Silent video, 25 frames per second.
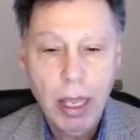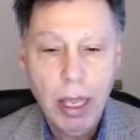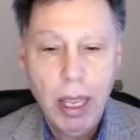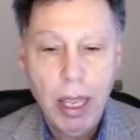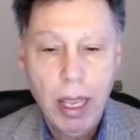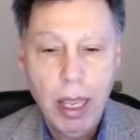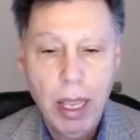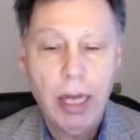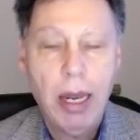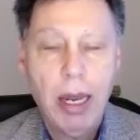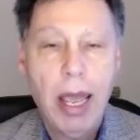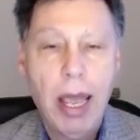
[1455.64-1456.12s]

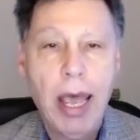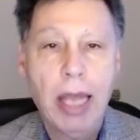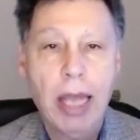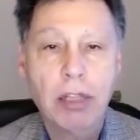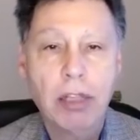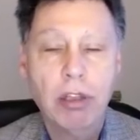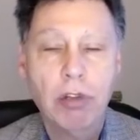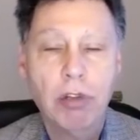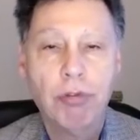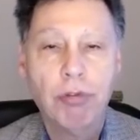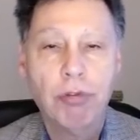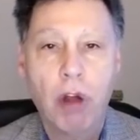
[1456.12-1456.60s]
had
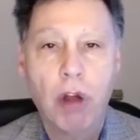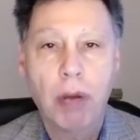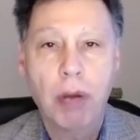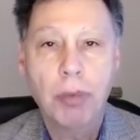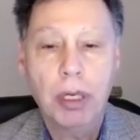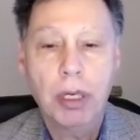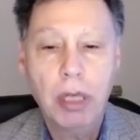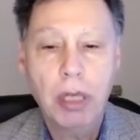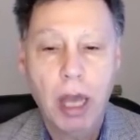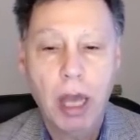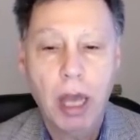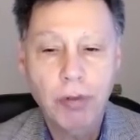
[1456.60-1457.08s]
active
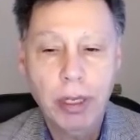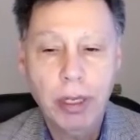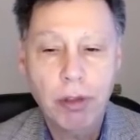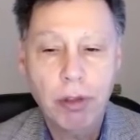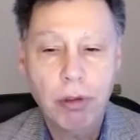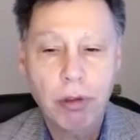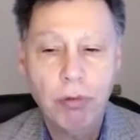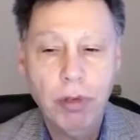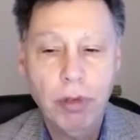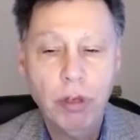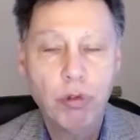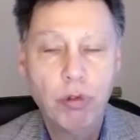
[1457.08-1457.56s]
pharma
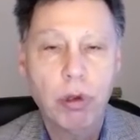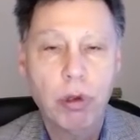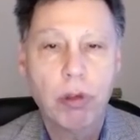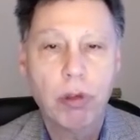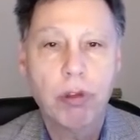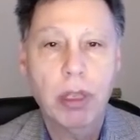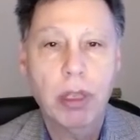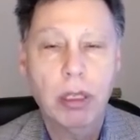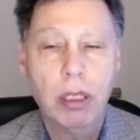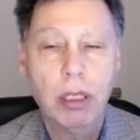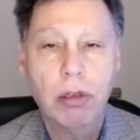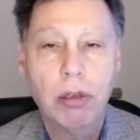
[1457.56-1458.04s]
conflicts of
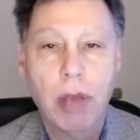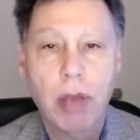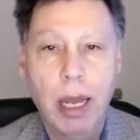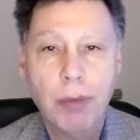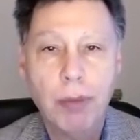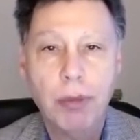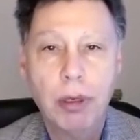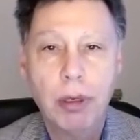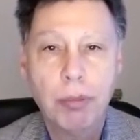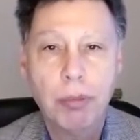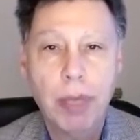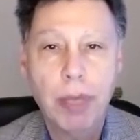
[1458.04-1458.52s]
interest at the
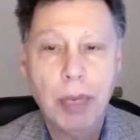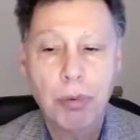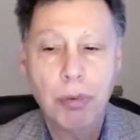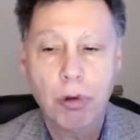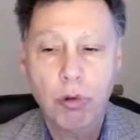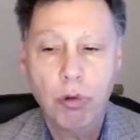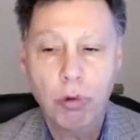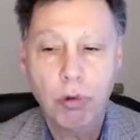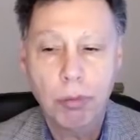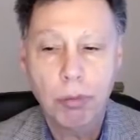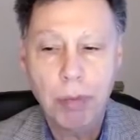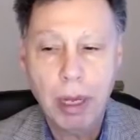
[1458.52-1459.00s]
time their
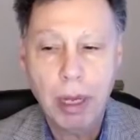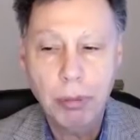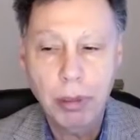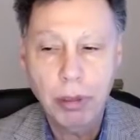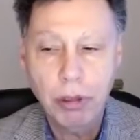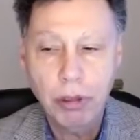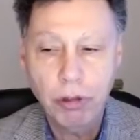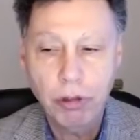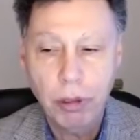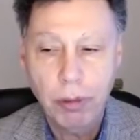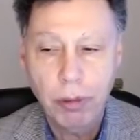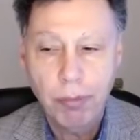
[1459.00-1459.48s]
papers were
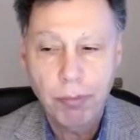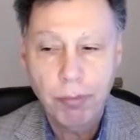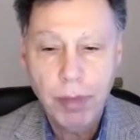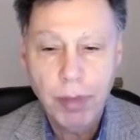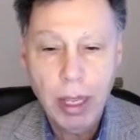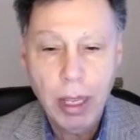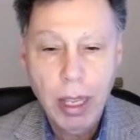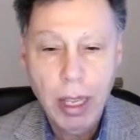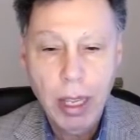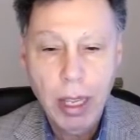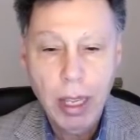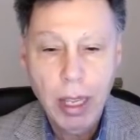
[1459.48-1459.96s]
published,
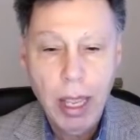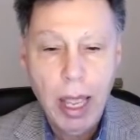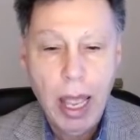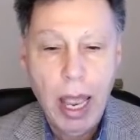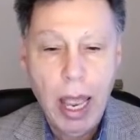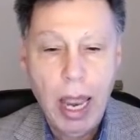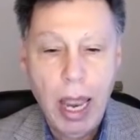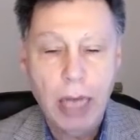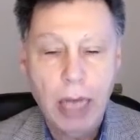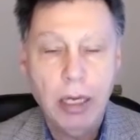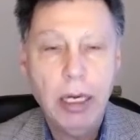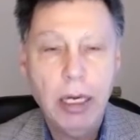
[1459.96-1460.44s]

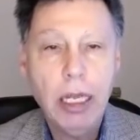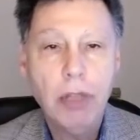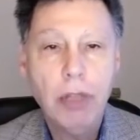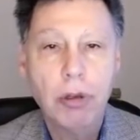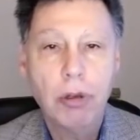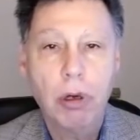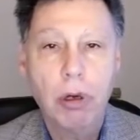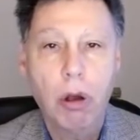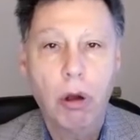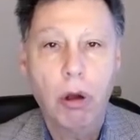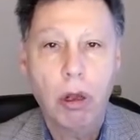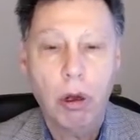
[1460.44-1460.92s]
and
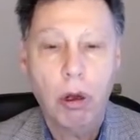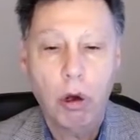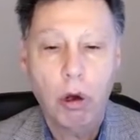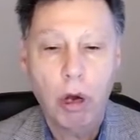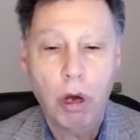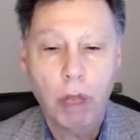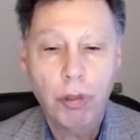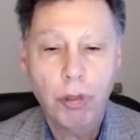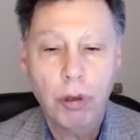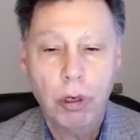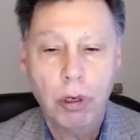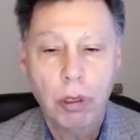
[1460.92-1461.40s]
neither
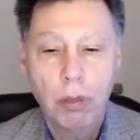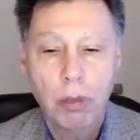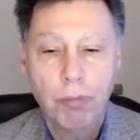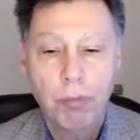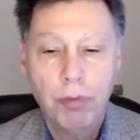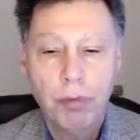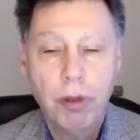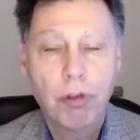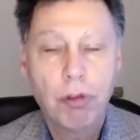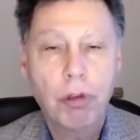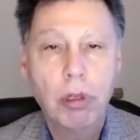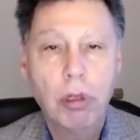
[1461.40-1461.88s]
author
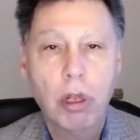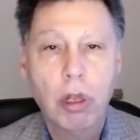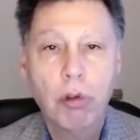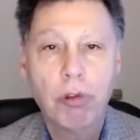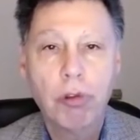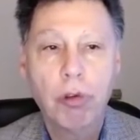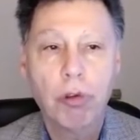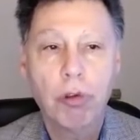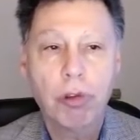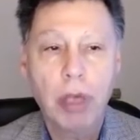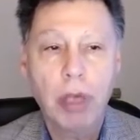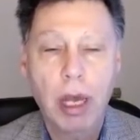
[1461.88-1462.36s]
disclosed
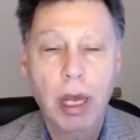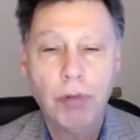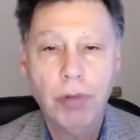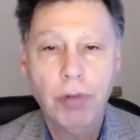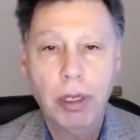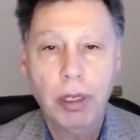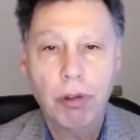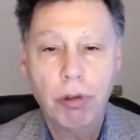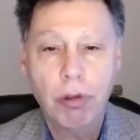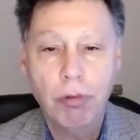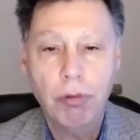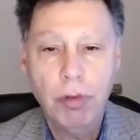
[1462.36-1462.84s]
those
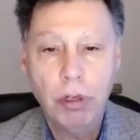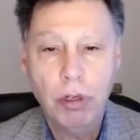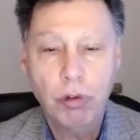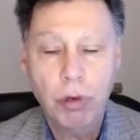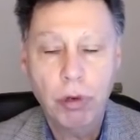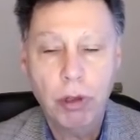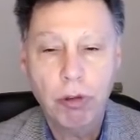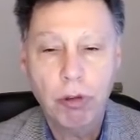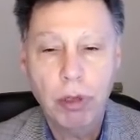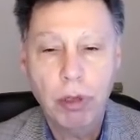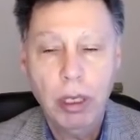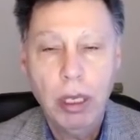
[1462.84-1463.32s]
conflicts of
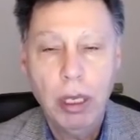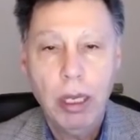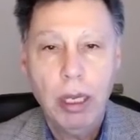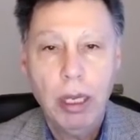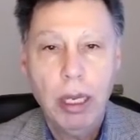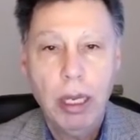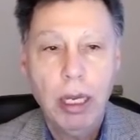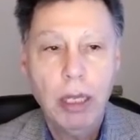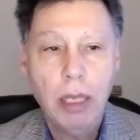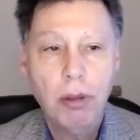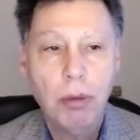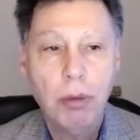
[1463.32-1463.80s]
interest
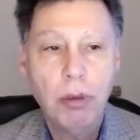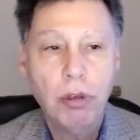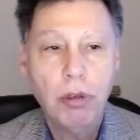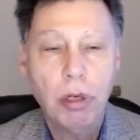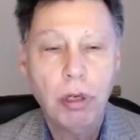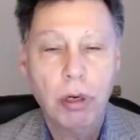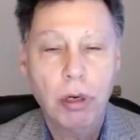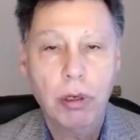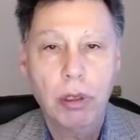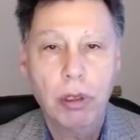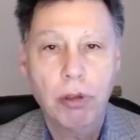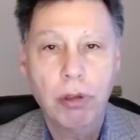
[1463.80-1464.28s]
in the
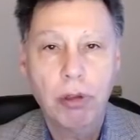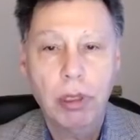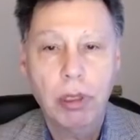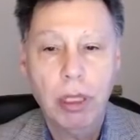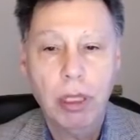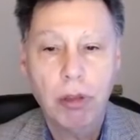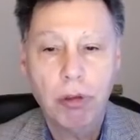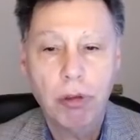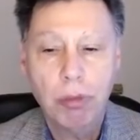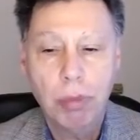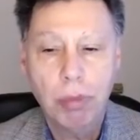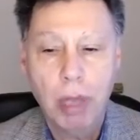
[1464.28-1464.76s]
materials that
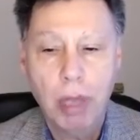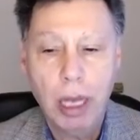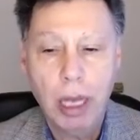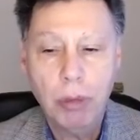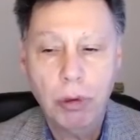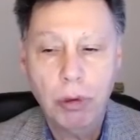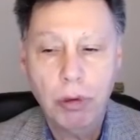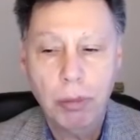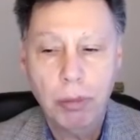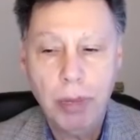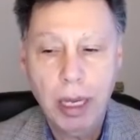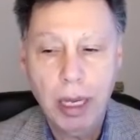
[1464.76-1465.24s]
they supplied
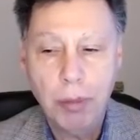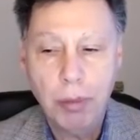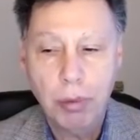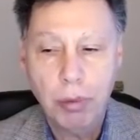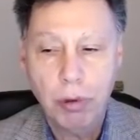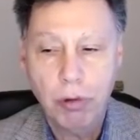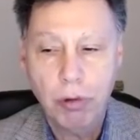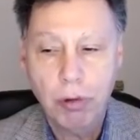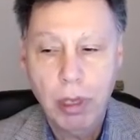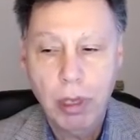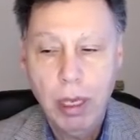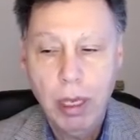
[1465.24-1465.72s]
with the
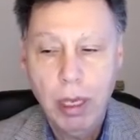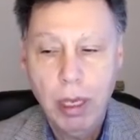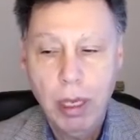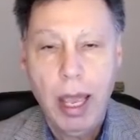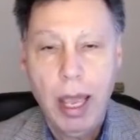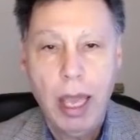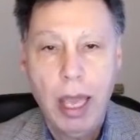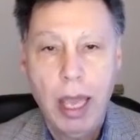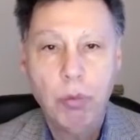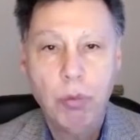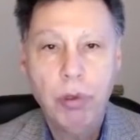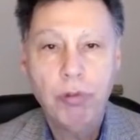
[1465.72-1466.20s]
papers.
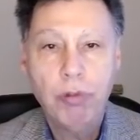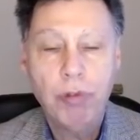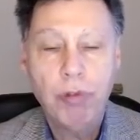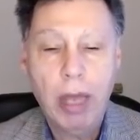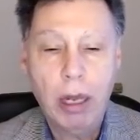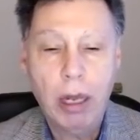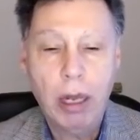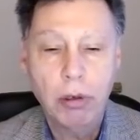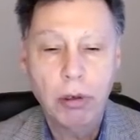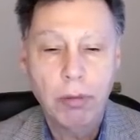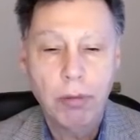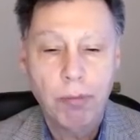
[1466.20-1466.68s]
And we
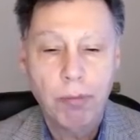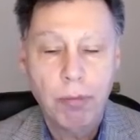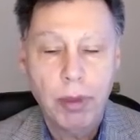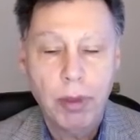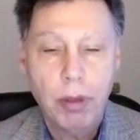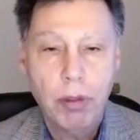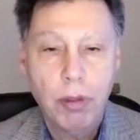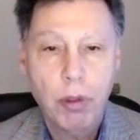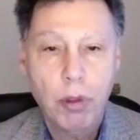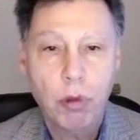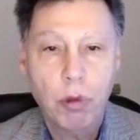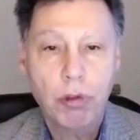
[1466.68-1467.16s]
found
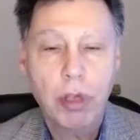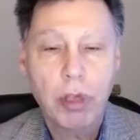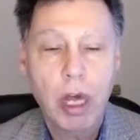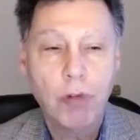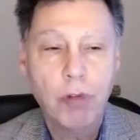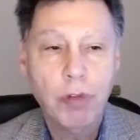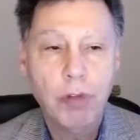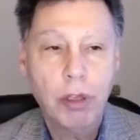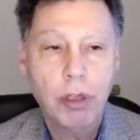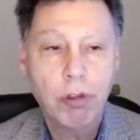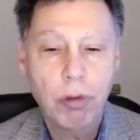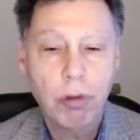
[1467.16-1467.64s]
those
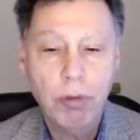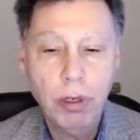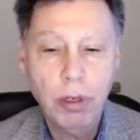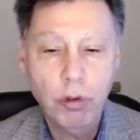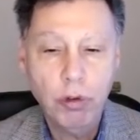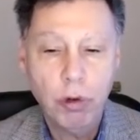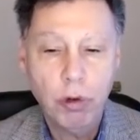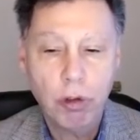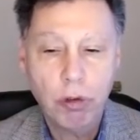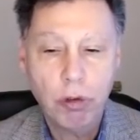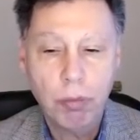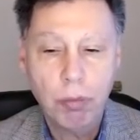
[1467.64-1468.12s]
conflicts of
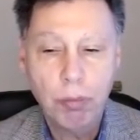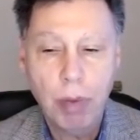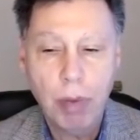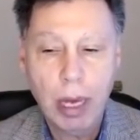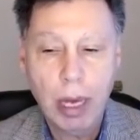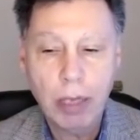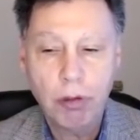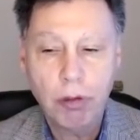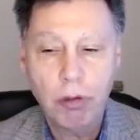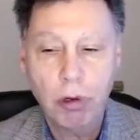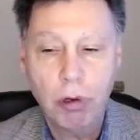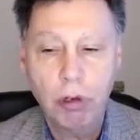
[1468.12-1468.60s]
interest
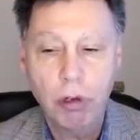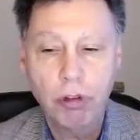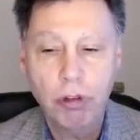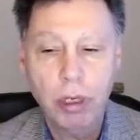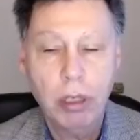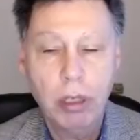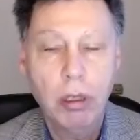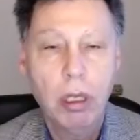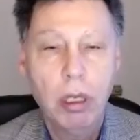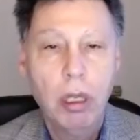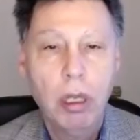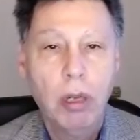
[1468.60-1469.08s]
by
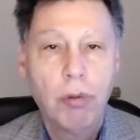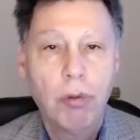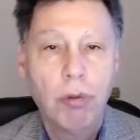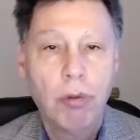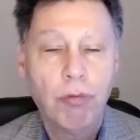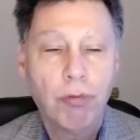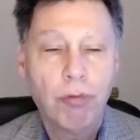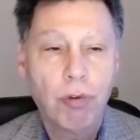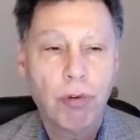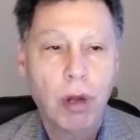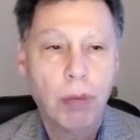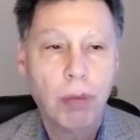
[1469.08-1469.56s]
searching
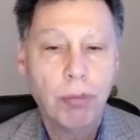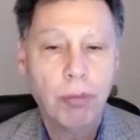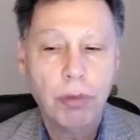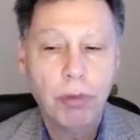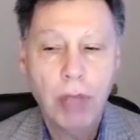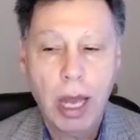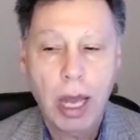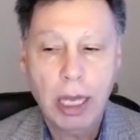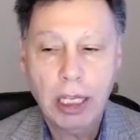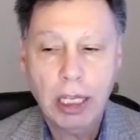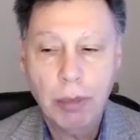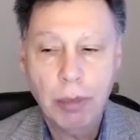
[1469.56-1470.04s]
from
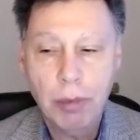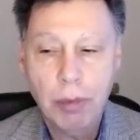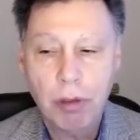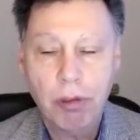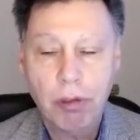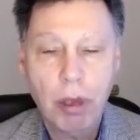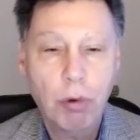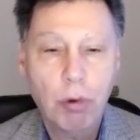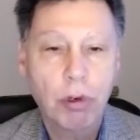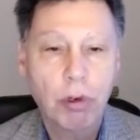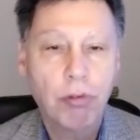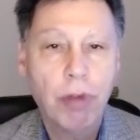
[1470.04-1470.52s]
documents
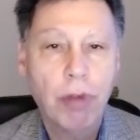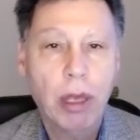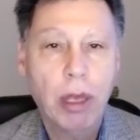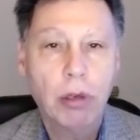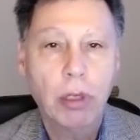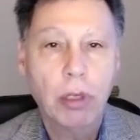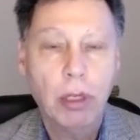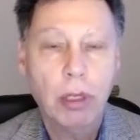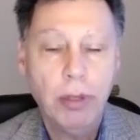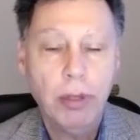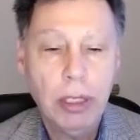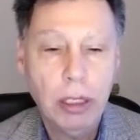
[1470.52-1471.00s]
that were
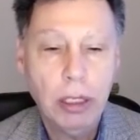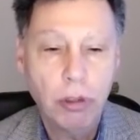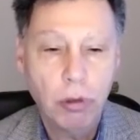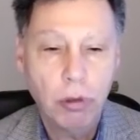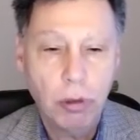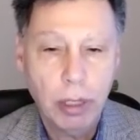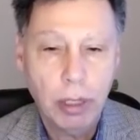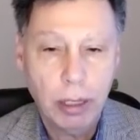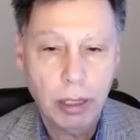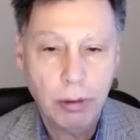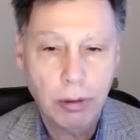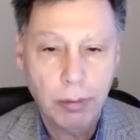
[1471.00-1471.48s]
found on the
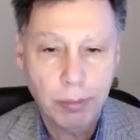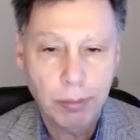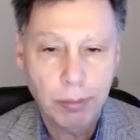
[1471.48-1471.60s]
internet.